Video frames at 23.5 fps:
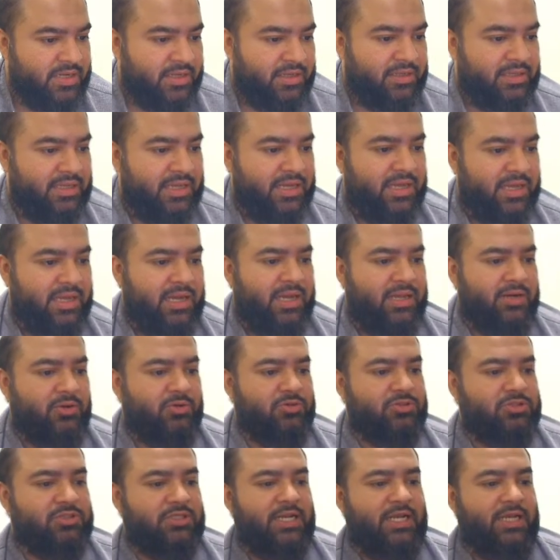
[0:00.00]
Yeah, I
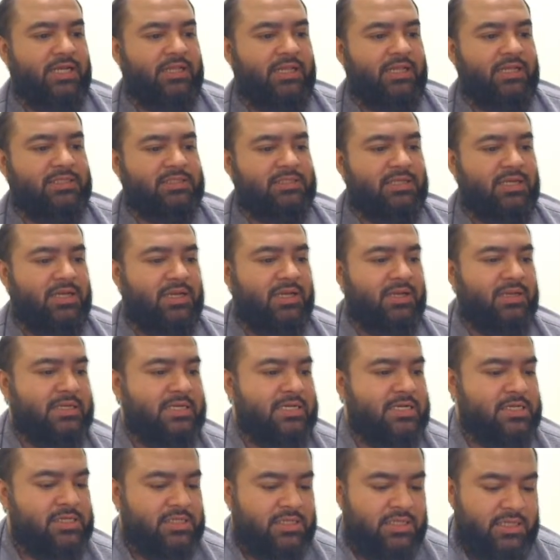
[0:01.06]
know, Ginny.
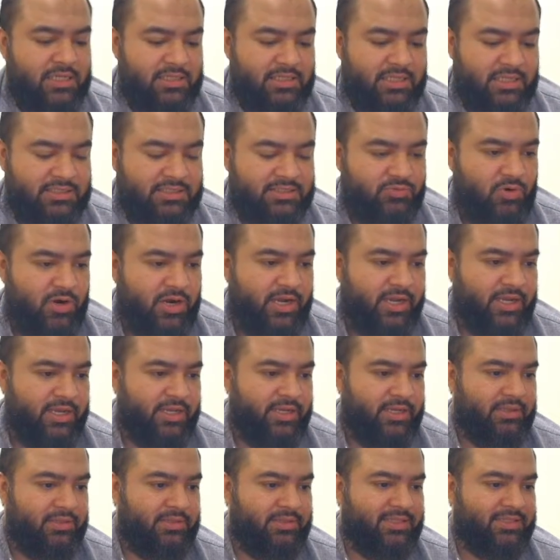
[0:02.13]
That's
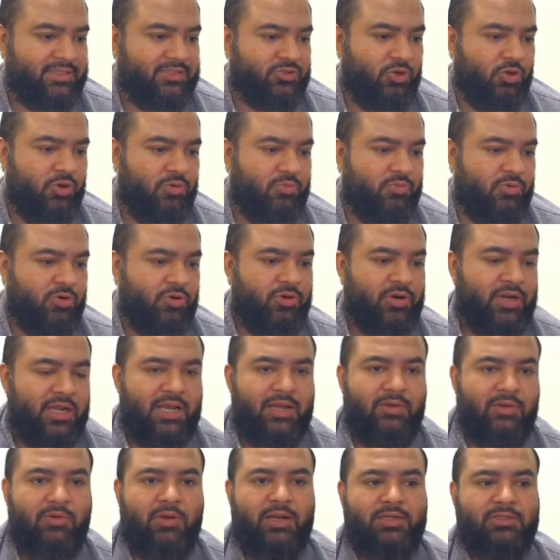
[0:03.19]
why the slow mode,
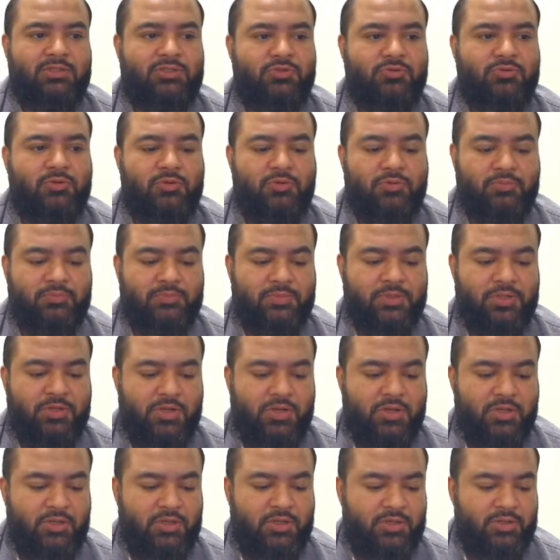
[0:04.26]
I wanted to
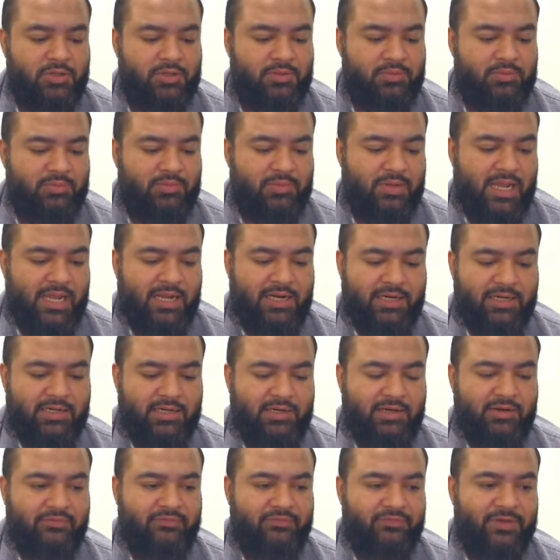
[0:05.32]
edit
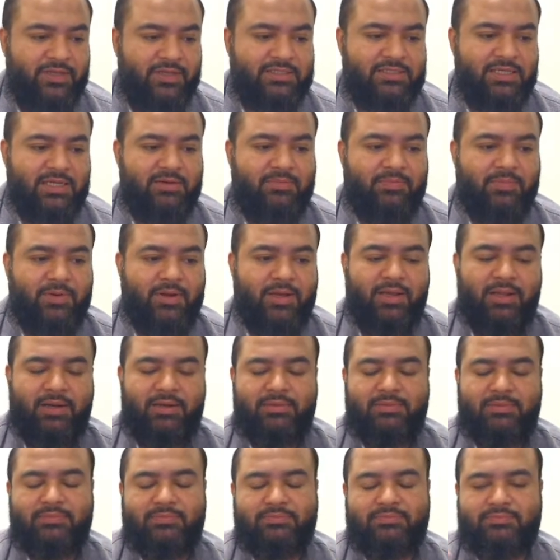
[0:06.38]
in and fix it,
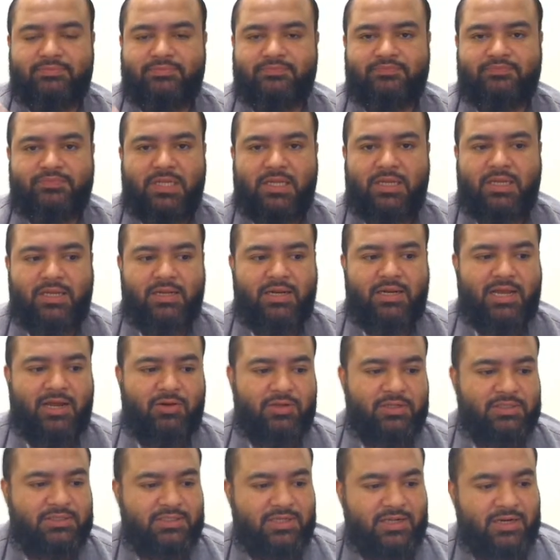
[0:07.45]
but
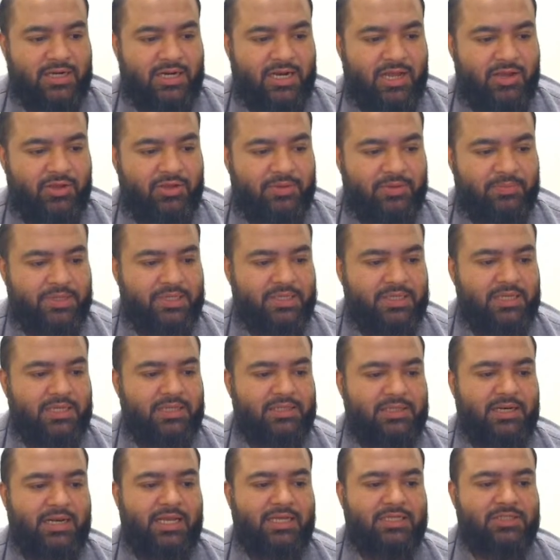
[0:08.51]
now it's not allowing me.
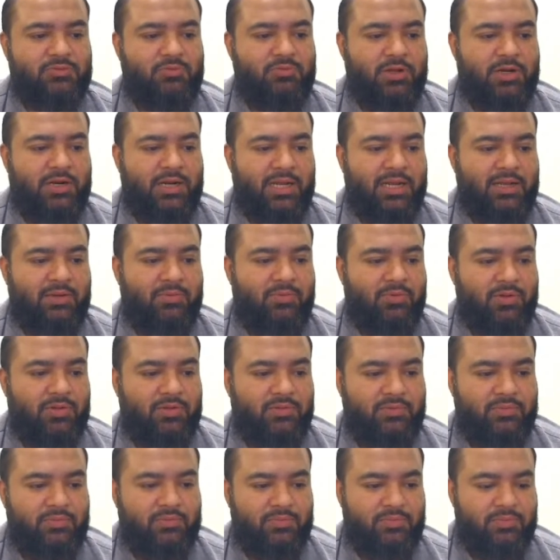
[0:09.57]
And the next one, I
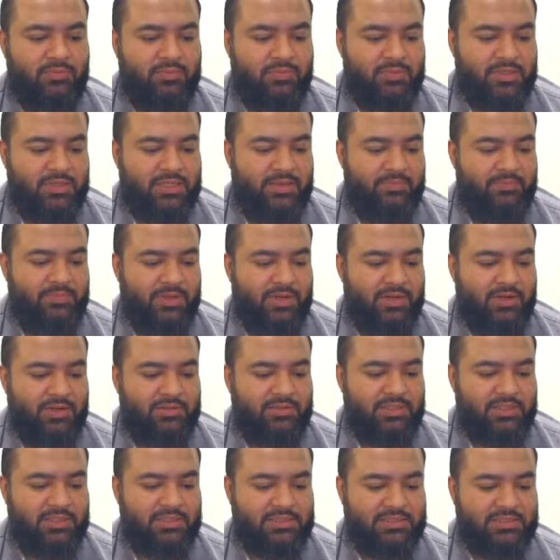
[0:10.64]
will keep it
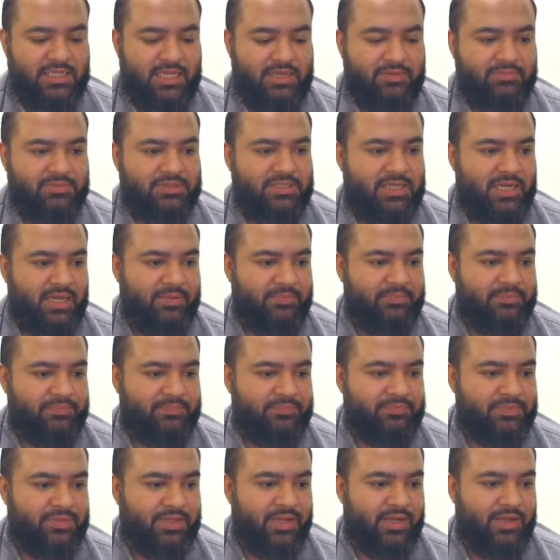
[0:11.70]
on the same time.
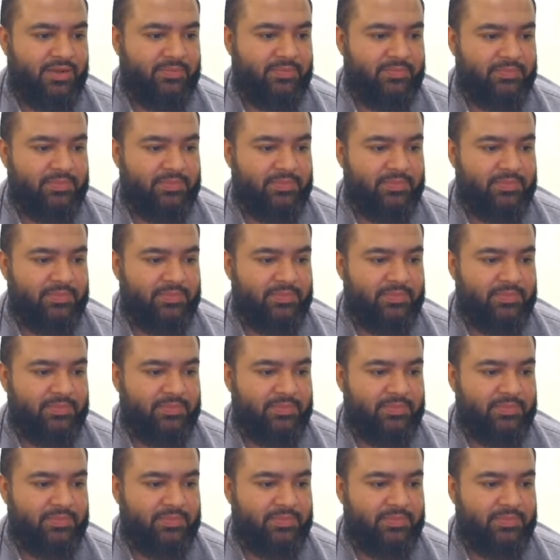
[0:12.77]
Yeah,